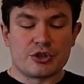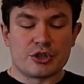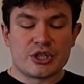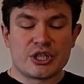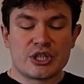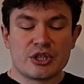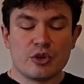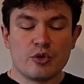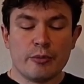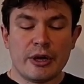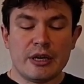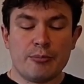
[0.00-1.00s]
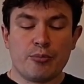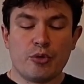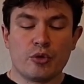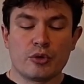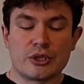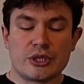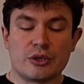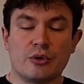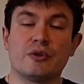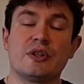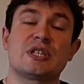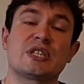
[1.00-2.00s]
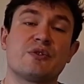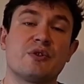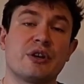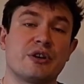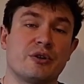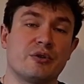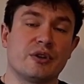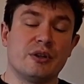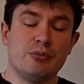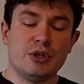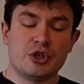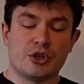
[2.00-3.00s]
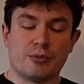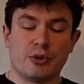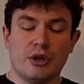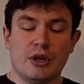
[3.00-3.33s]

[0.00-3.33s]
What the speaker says: so many pawns on the square on the bishop,